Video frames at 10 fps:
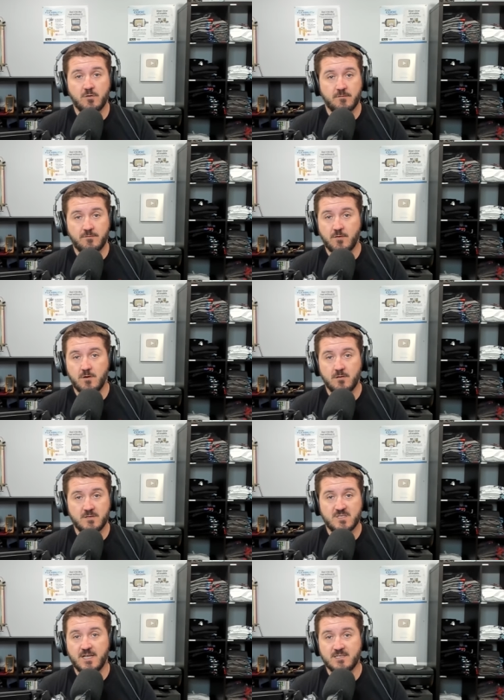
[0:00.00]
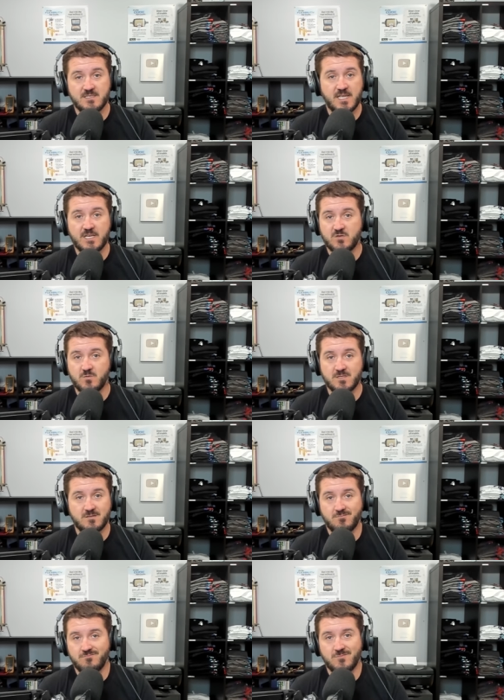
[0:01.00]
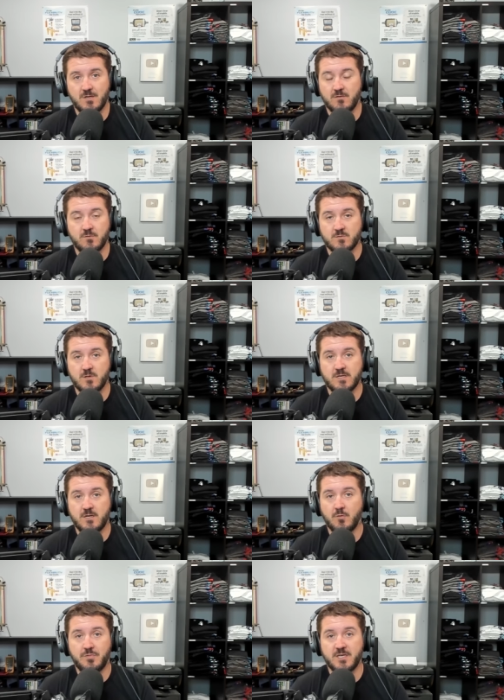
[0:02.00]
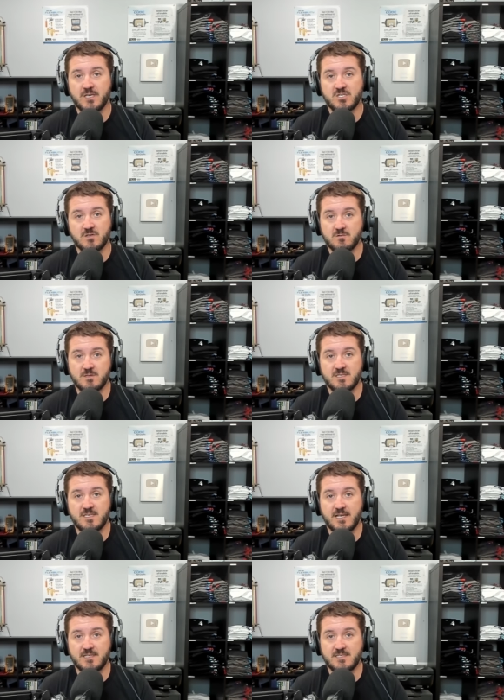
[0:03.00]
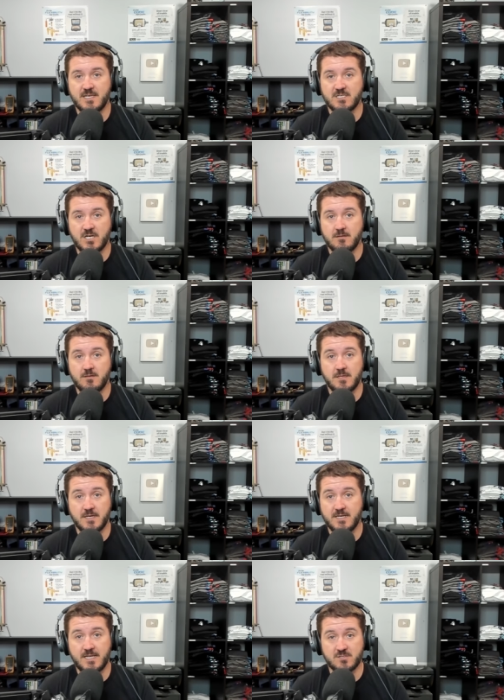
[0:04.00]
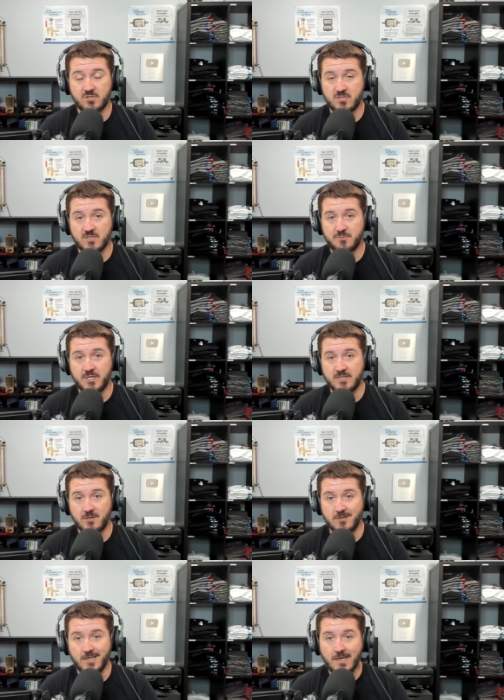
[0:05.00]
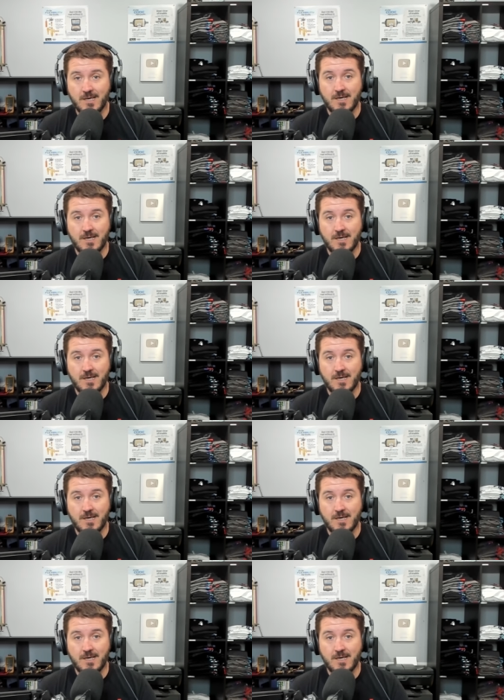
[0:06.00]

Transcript: The first or the second stage was, you know, there was really no big issues with the second stage other than the condensers just being dirty.